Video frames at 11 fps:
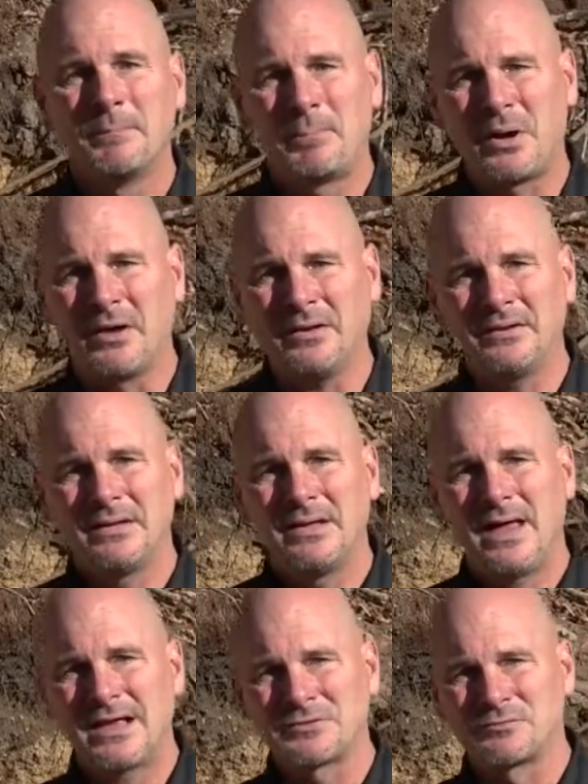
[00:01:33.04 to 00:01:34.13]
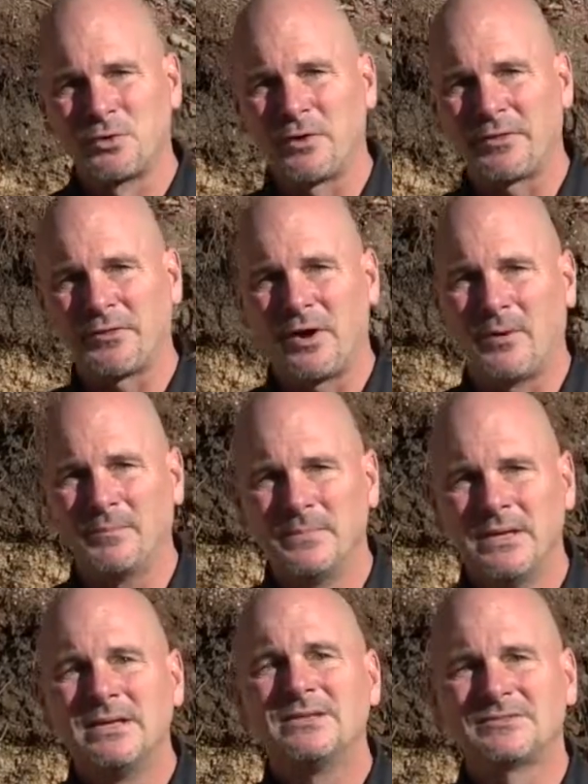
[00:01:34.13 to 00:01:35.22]
but as a rule of thumb,
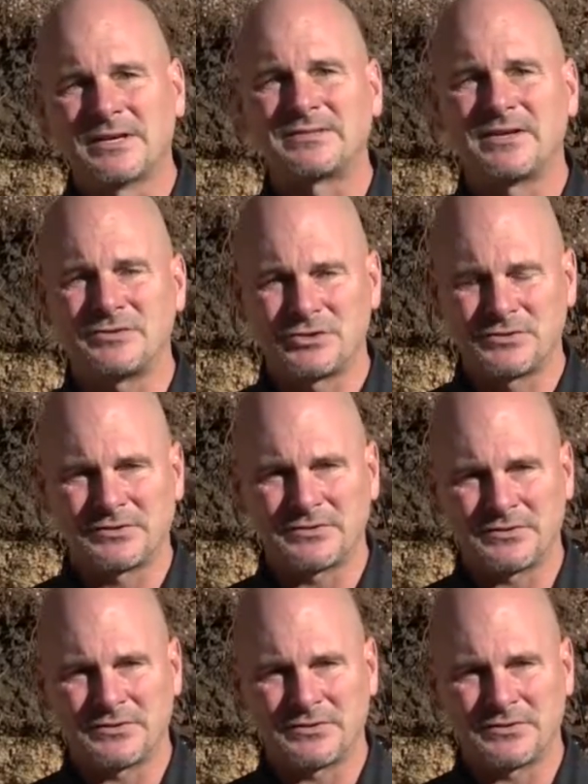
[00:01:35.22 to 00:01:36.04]
six inches is a